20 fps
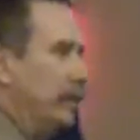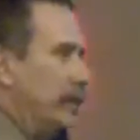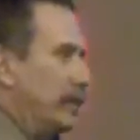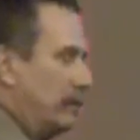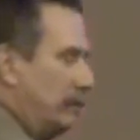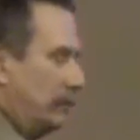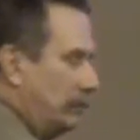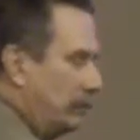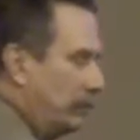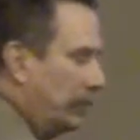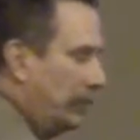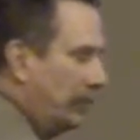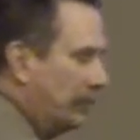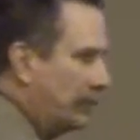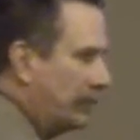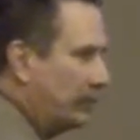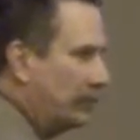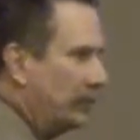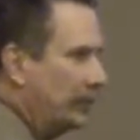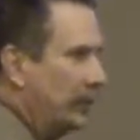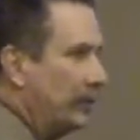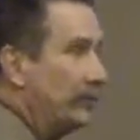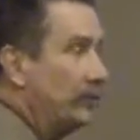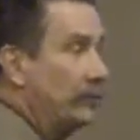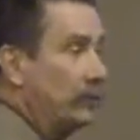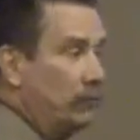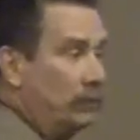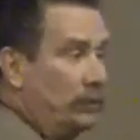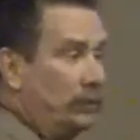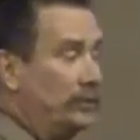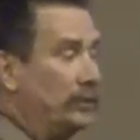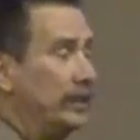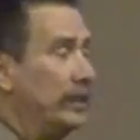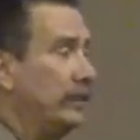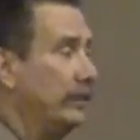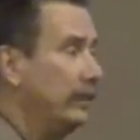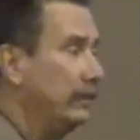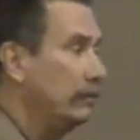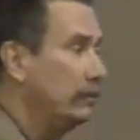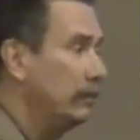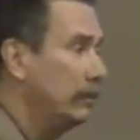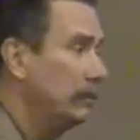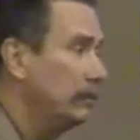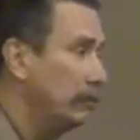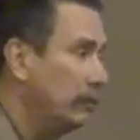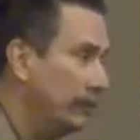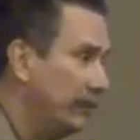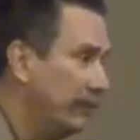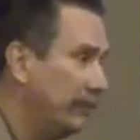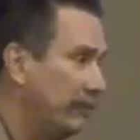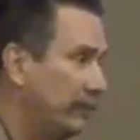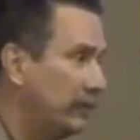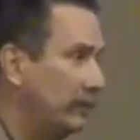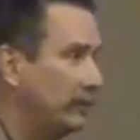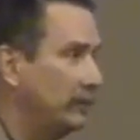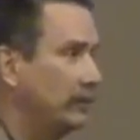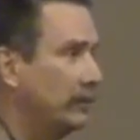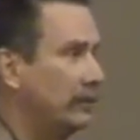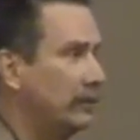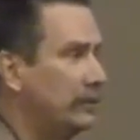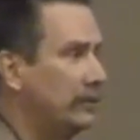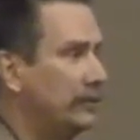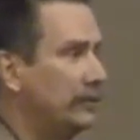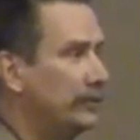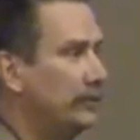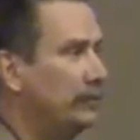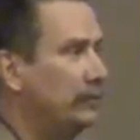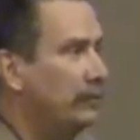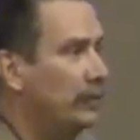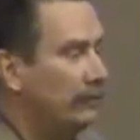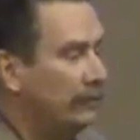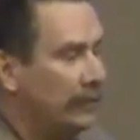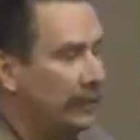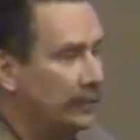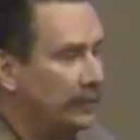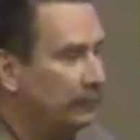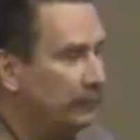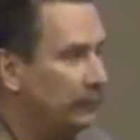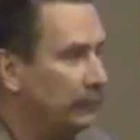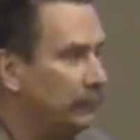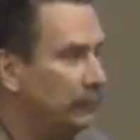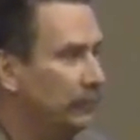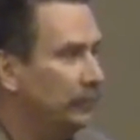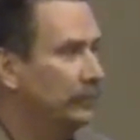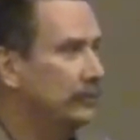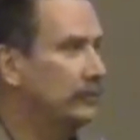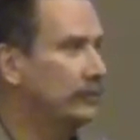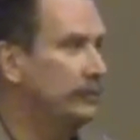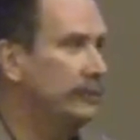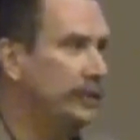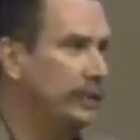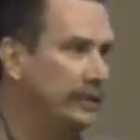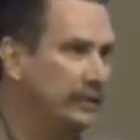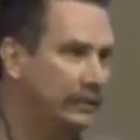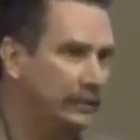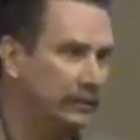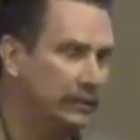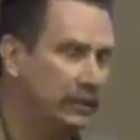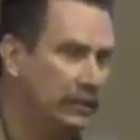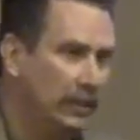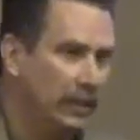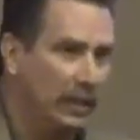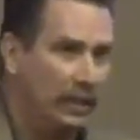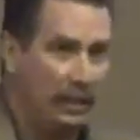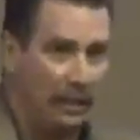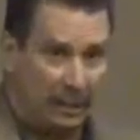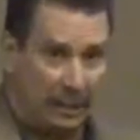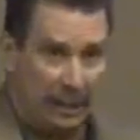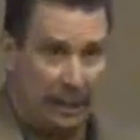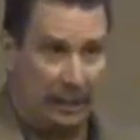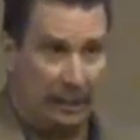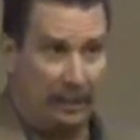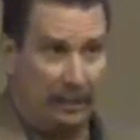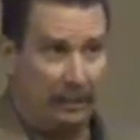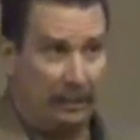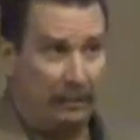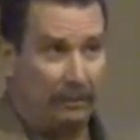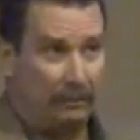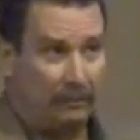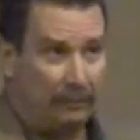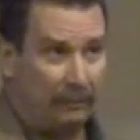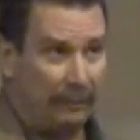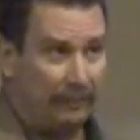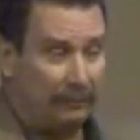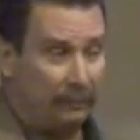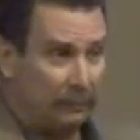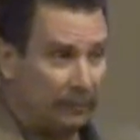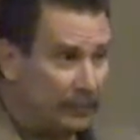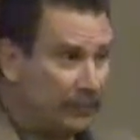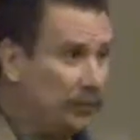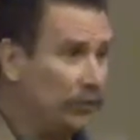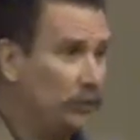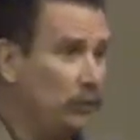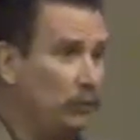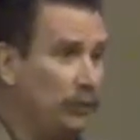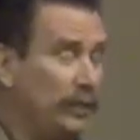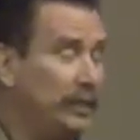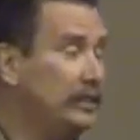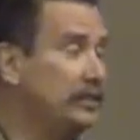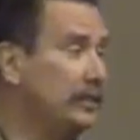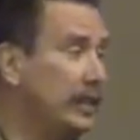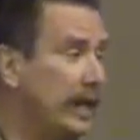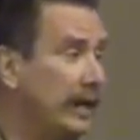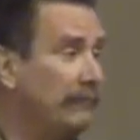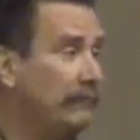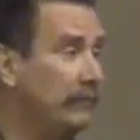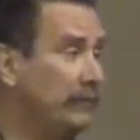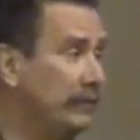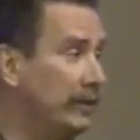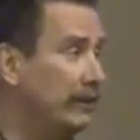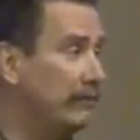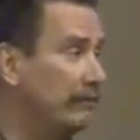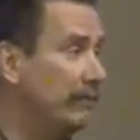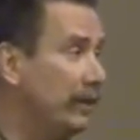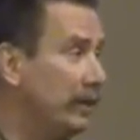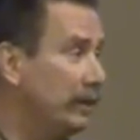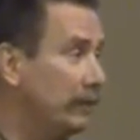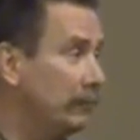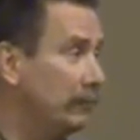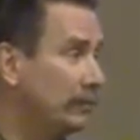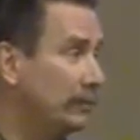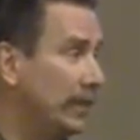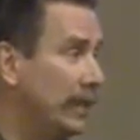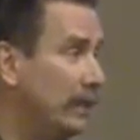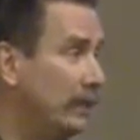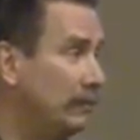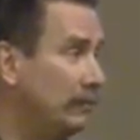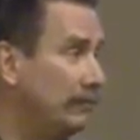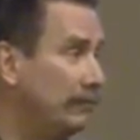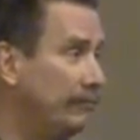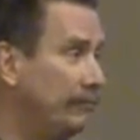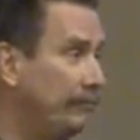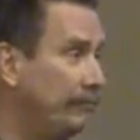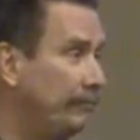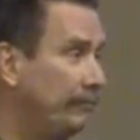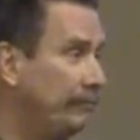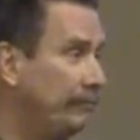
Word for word: uh, Burn Association in Woods County, Oklahoma, where that fire started, the Cimarron Range Improvement Association, uh, I believe it was two weeks after that fire was out,